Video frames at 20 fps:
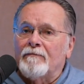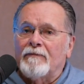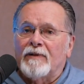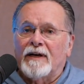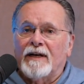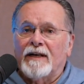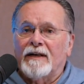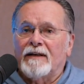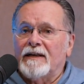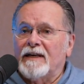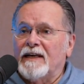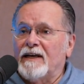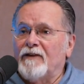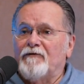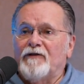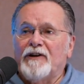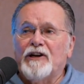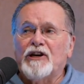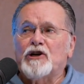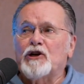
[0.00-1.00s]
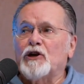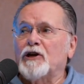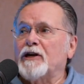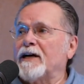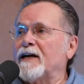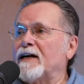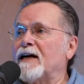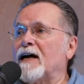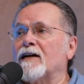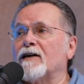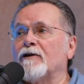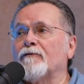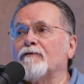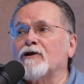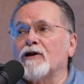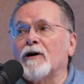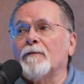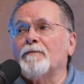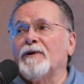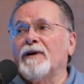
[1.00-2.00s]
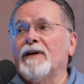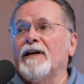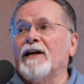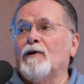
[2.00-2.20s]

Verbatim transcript: But if he could get out of jumping,